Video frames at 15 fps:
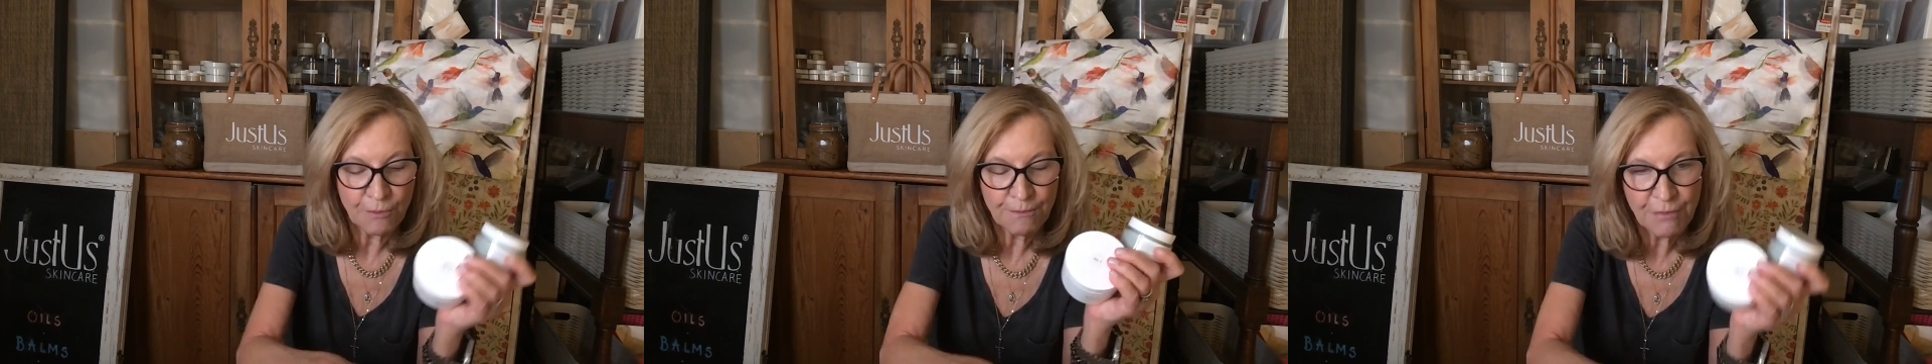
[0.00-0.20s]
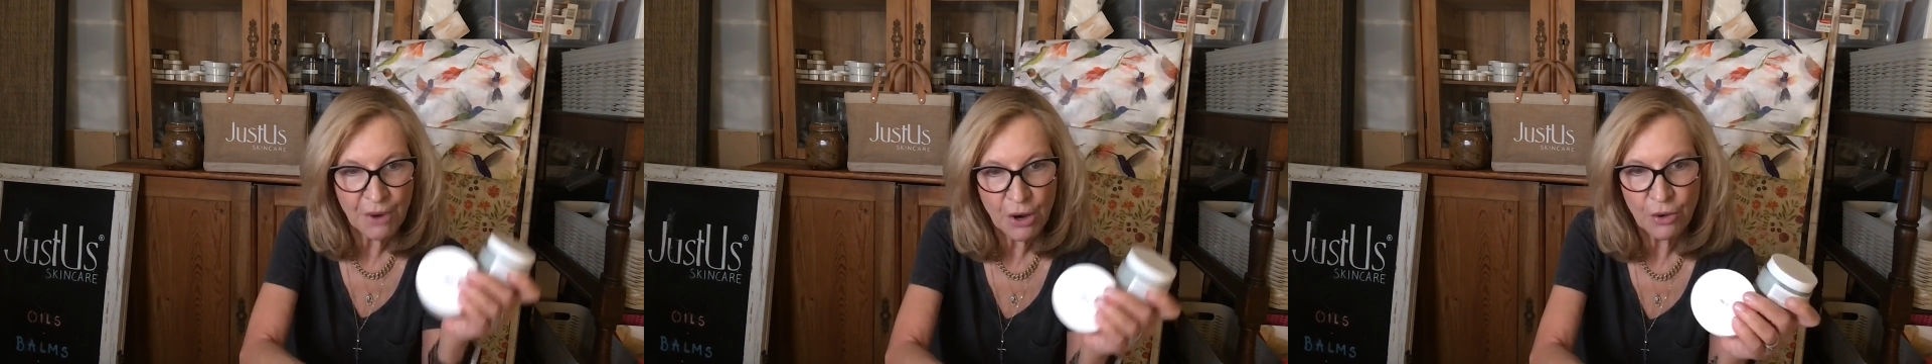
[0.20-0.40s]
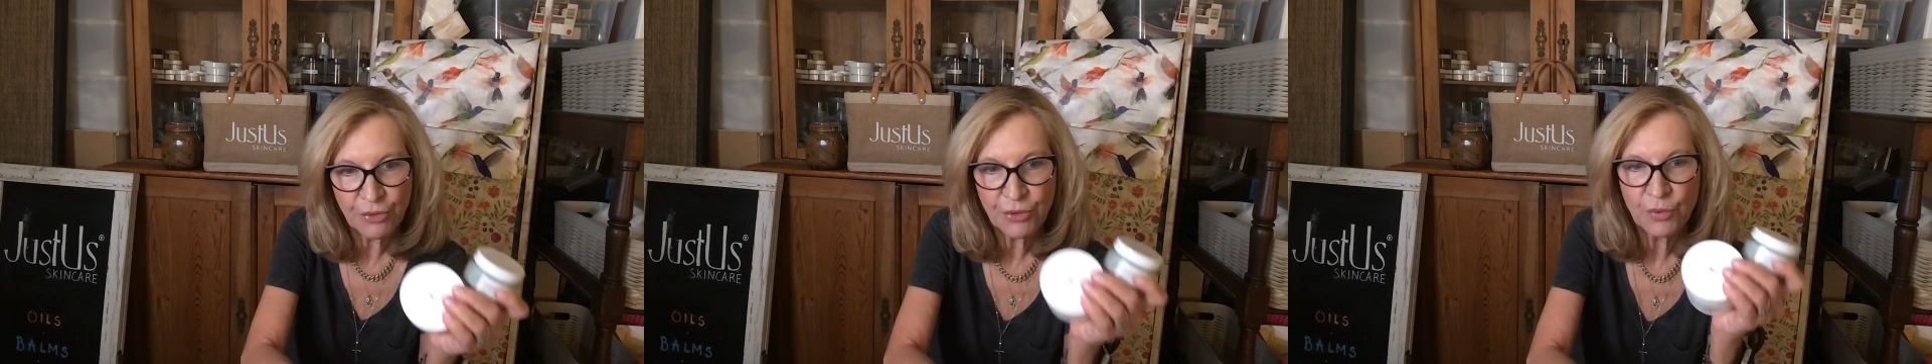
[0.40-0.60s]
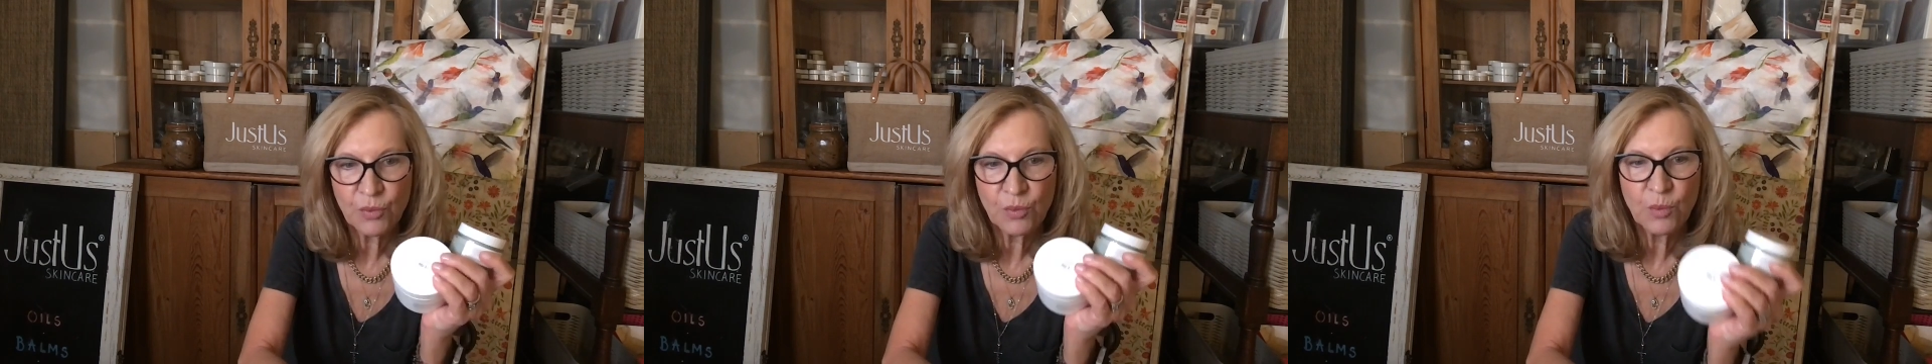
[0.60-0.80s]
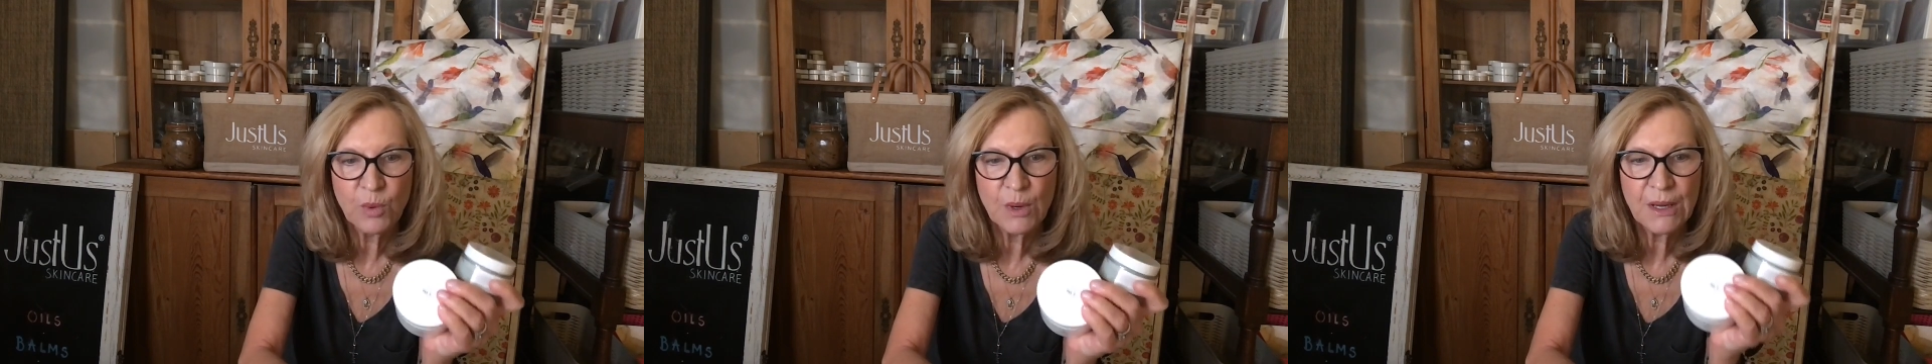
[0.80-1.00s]
both
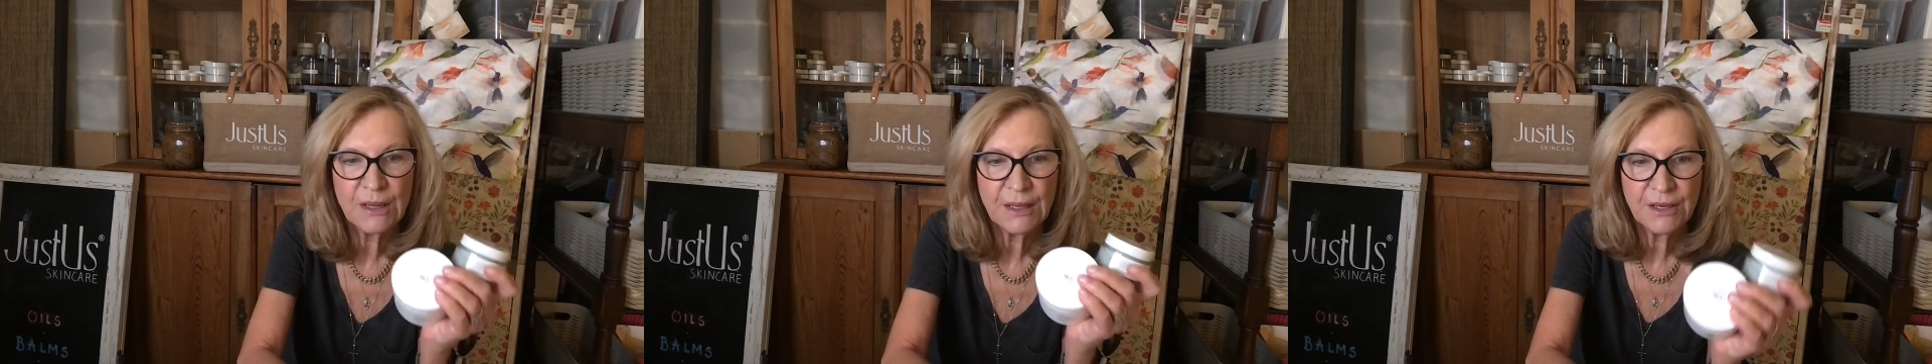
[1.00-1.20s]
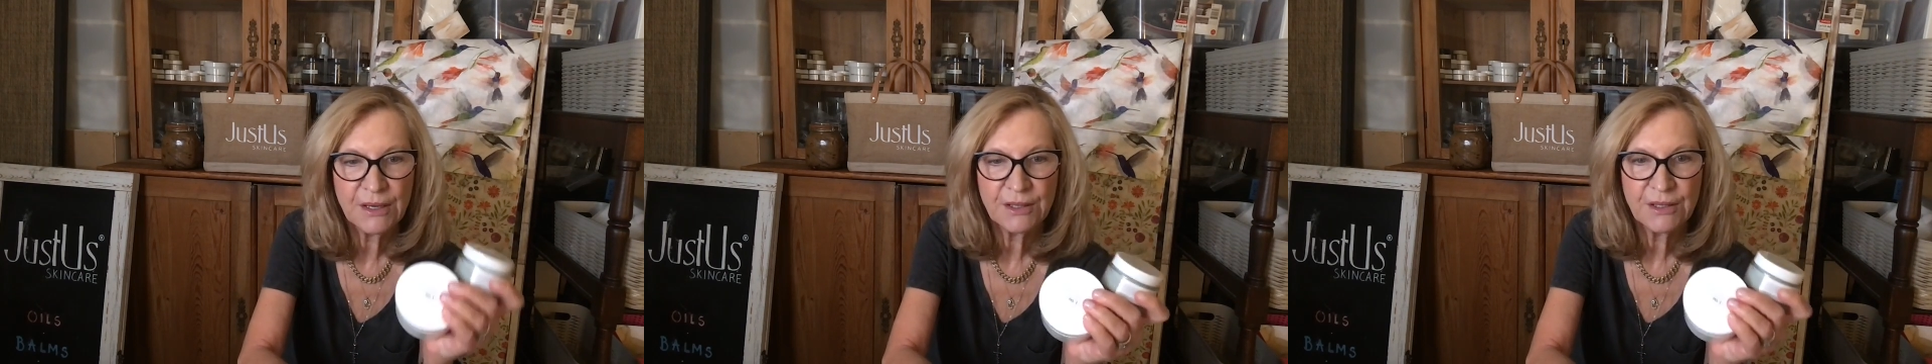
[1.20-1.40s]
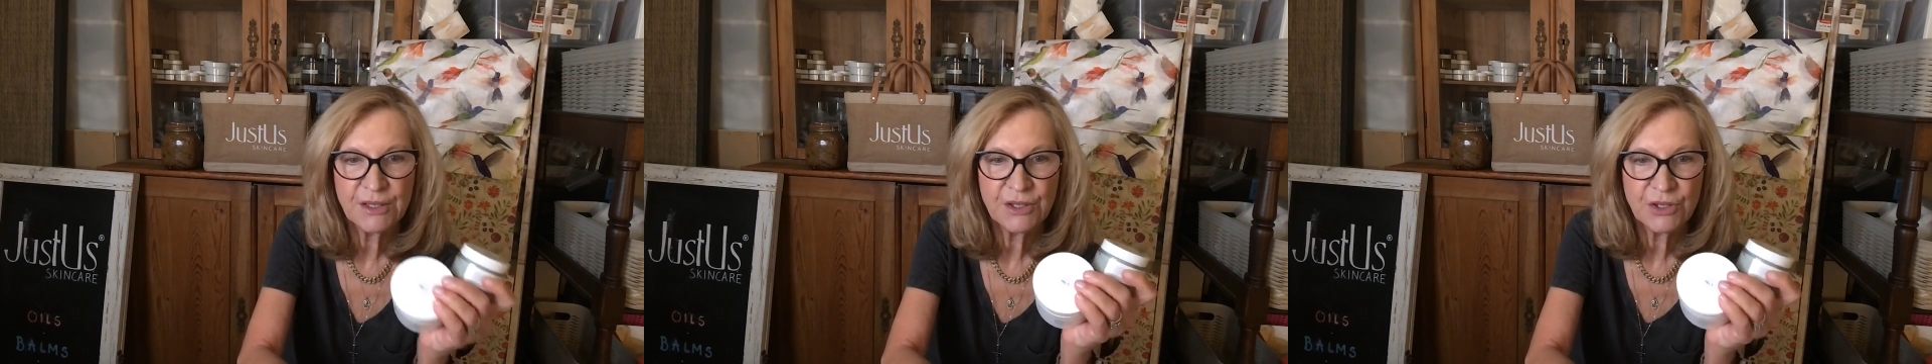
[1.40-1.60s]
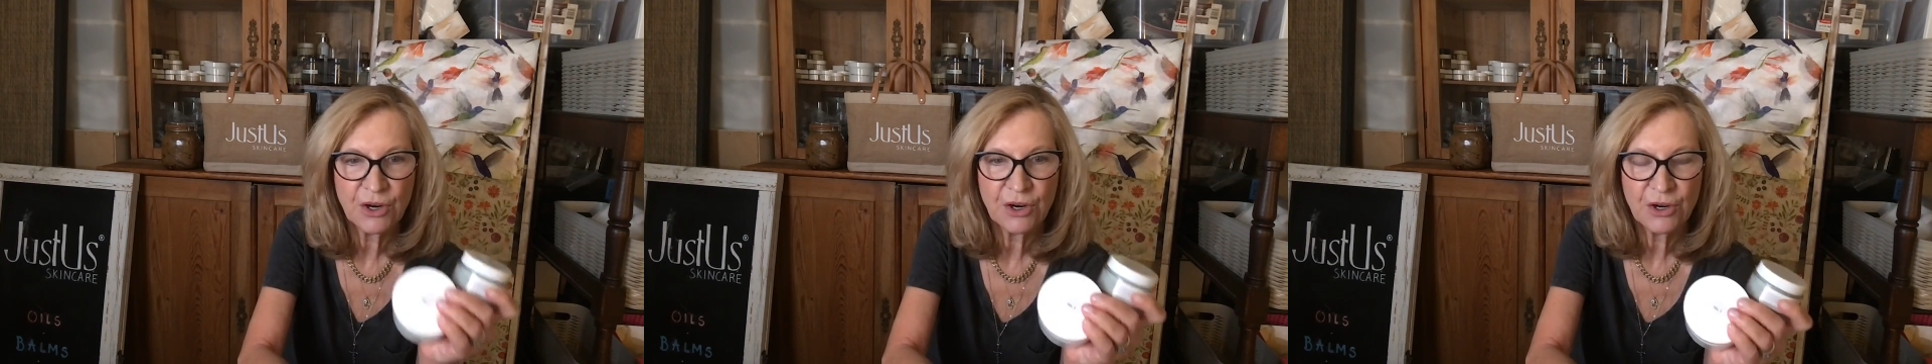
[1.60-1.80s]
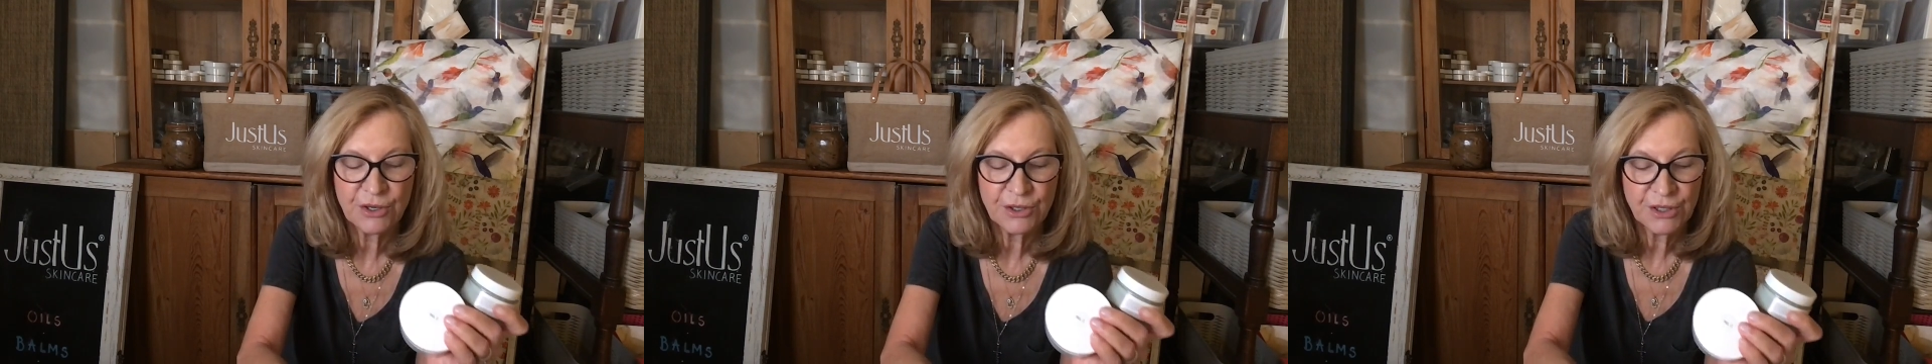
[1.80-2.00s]
really good
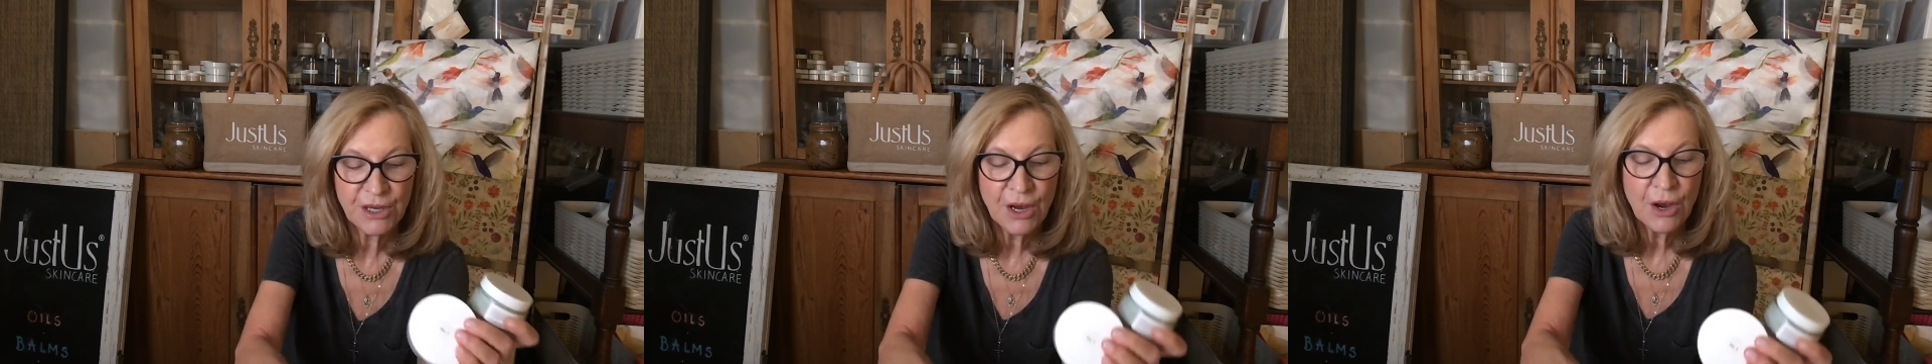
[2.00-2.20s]
starters